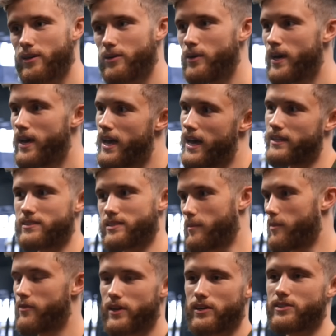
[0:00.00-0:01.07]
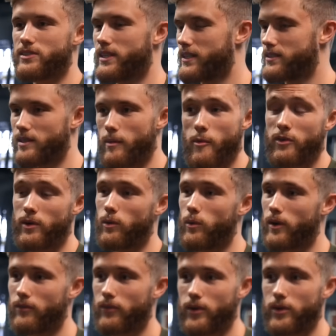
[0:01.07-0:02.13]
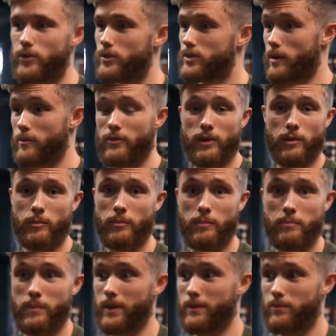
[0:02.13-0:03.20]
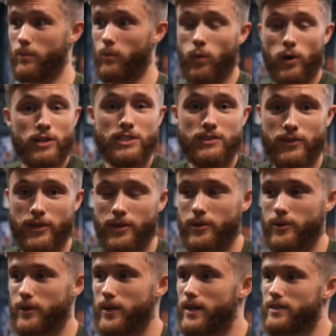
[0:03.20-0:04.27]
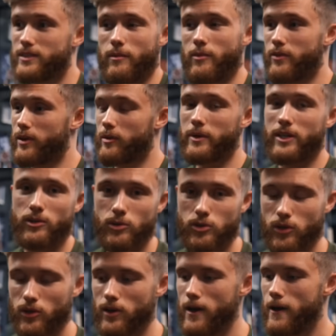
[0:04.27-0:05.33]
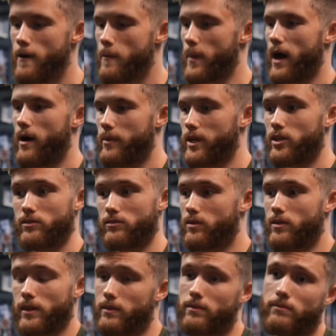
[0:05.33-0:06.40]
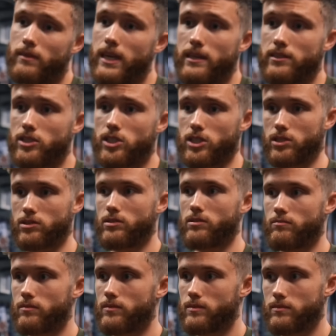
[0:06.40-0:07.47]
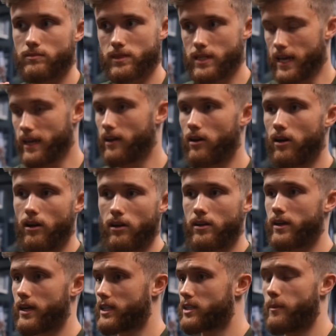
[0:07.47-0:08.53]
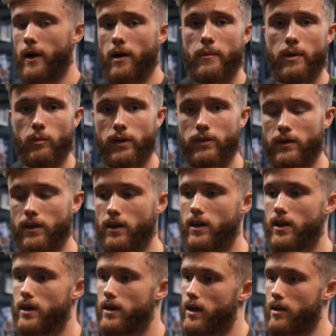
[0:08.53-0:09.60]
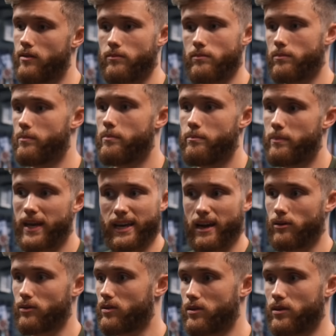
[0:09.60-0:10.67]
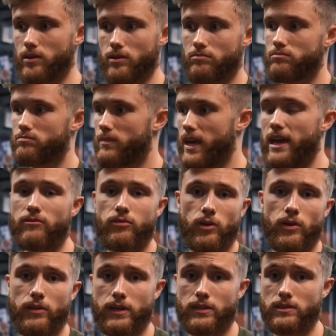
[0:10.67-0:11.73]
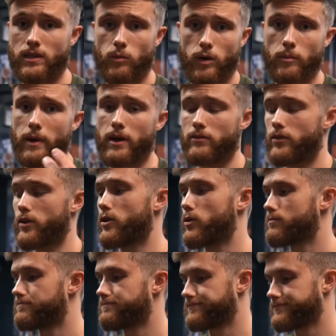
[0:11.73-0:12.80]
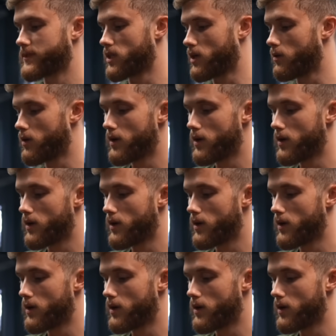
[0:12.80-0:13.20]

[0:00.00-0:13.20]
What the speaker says: you, and some of it'll stick, some of it'll work for you, some of it'll be worse for you, some of it'll be neutral. The key is to just take it all, experiment with it, and pick out the handful of things that work better for you. So